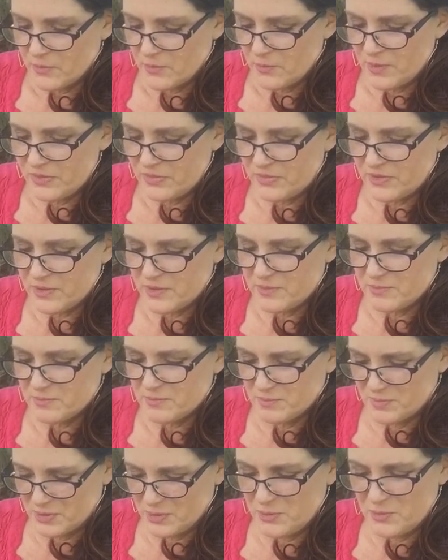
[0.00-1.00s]
with the
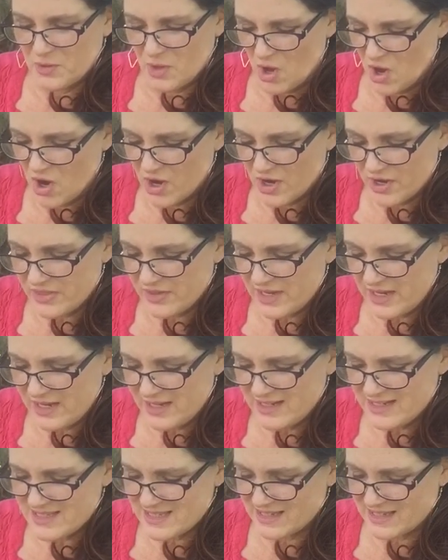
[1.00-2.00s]
blue car
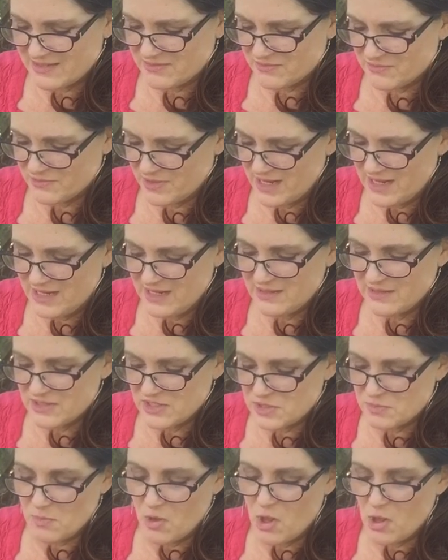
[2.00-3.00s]
things and reading the
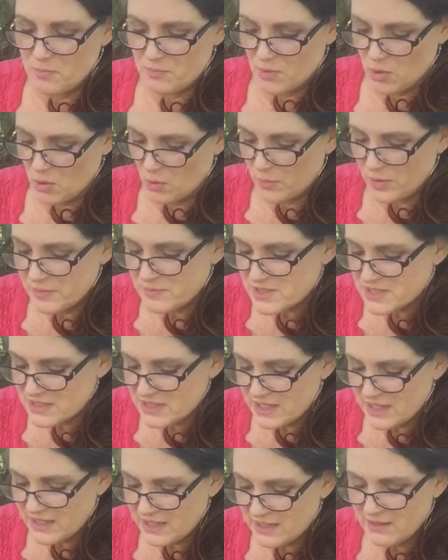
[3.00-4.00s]
small poems
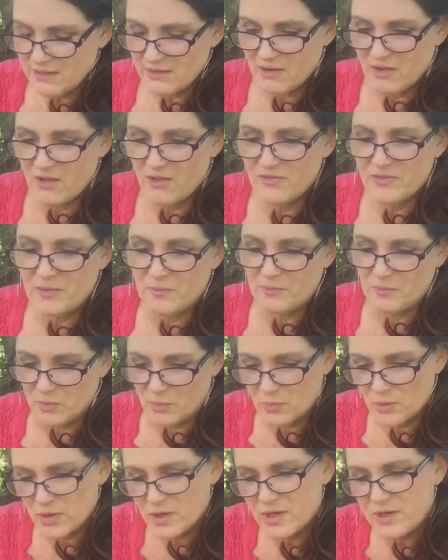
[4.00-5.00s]
thing on the
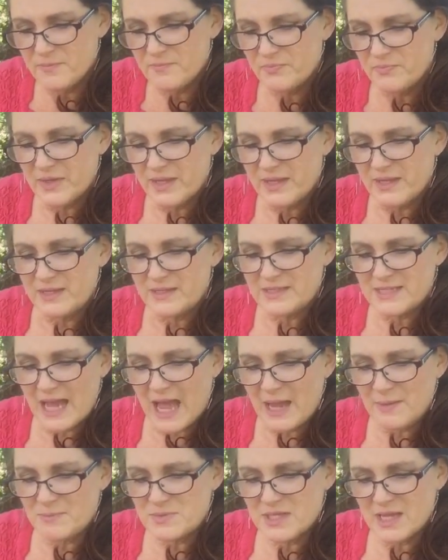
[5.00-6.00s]
board
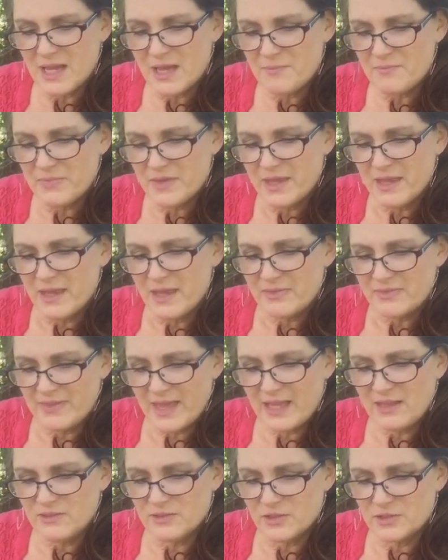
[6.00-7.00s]
typed up,
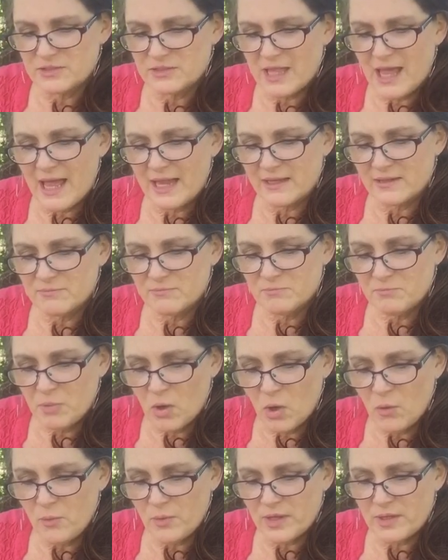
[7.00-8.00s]
they looked like
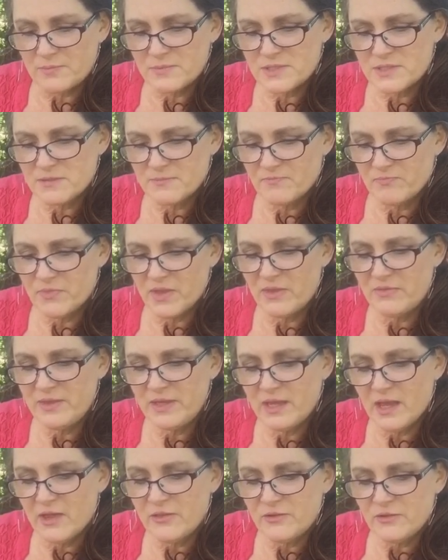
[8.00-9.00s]
poems. And
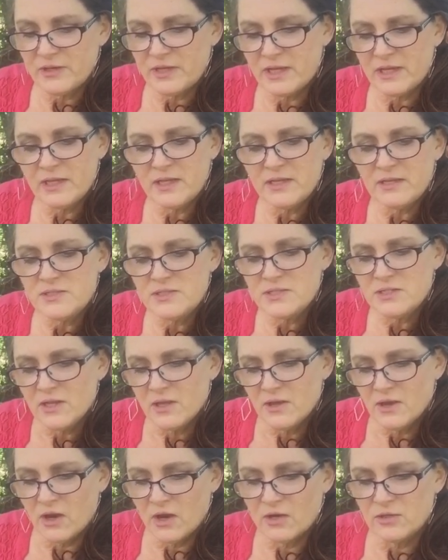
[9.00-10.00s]
the other kids
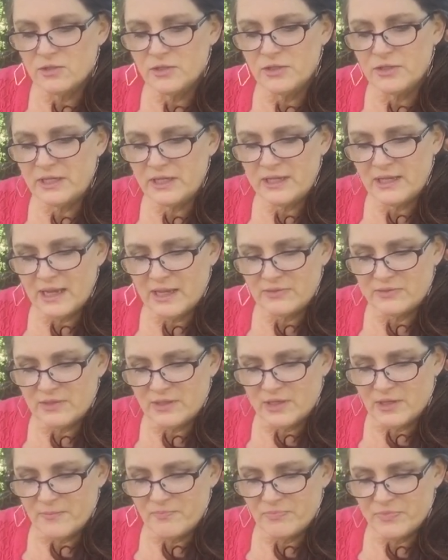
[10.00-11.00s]
are looking at
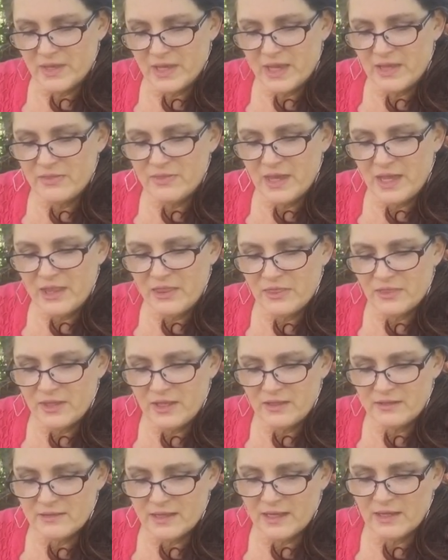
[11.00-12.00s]
them and they
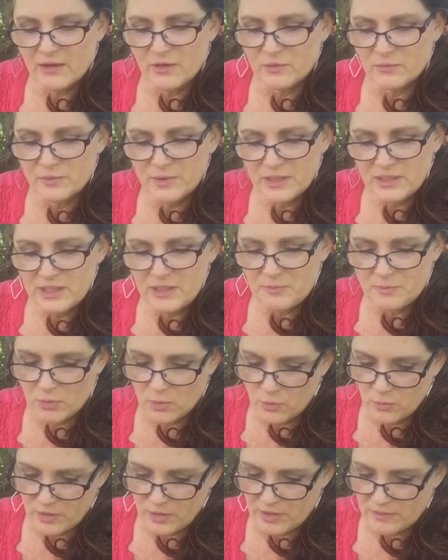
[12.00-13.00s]
think they are really
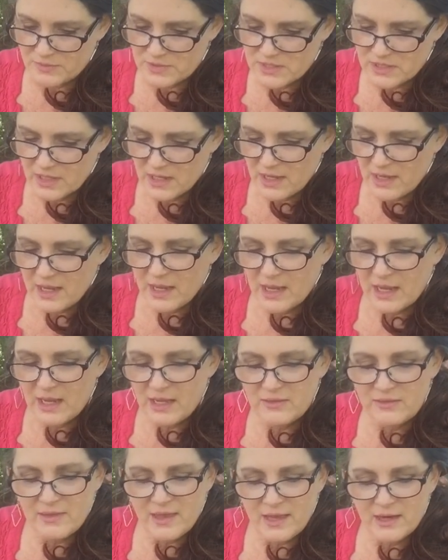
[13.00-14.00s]
poems.
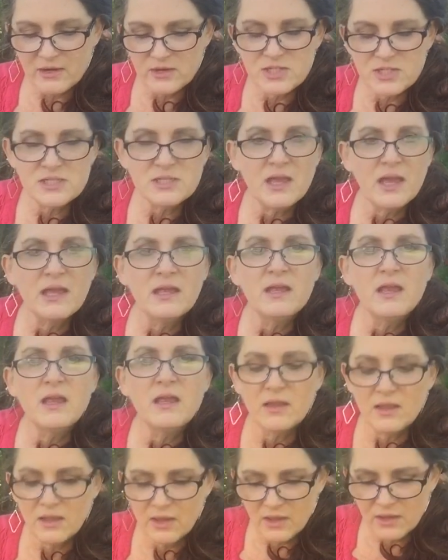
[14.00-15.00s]
And they are
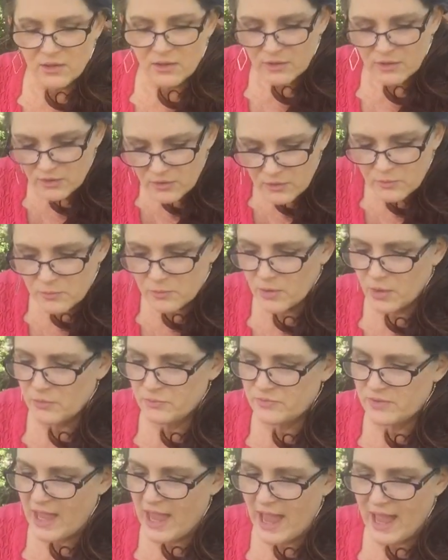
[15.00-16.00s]
saying, who
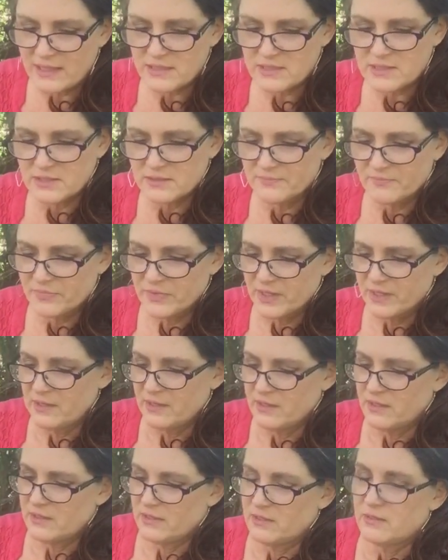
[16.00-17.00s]
wrote that?
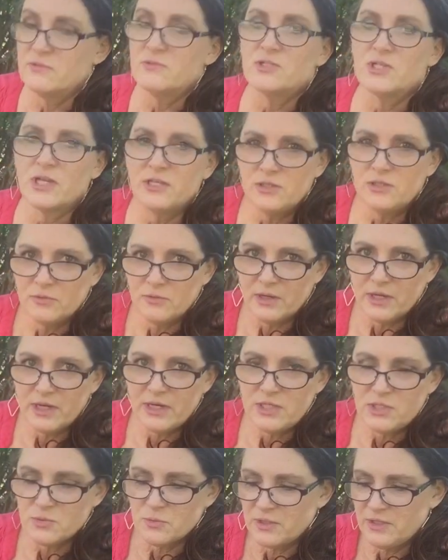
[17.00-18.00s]

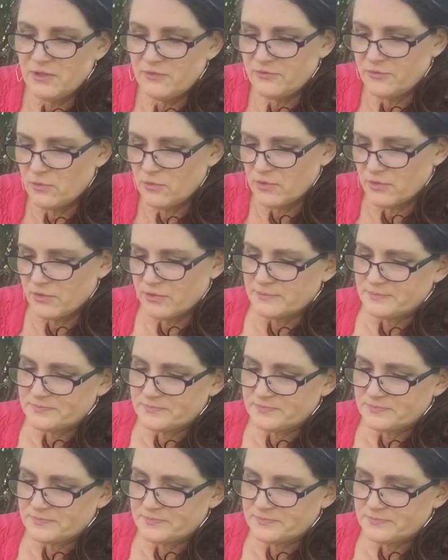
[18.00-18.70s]
January 24th.